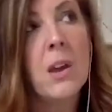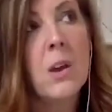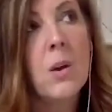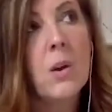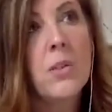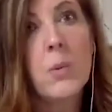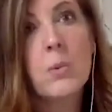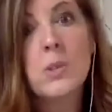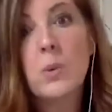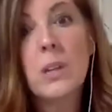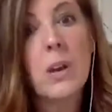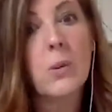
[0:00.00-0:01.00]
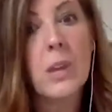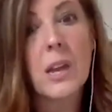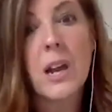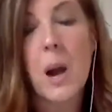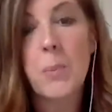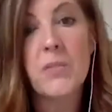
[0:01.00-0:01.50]
there was really only a
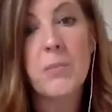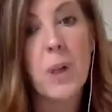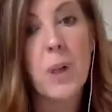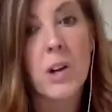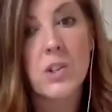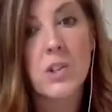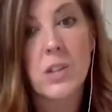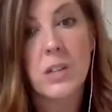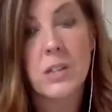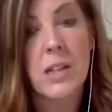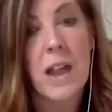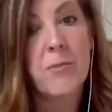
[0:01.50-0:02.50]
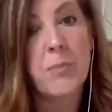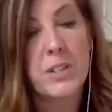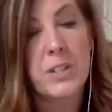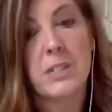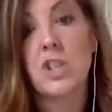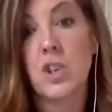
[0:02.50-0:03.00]
couple of bloggers on staff
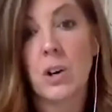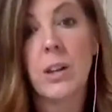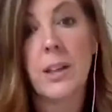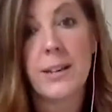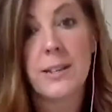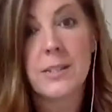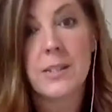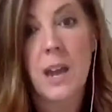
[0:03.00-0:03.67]
plus the journalists.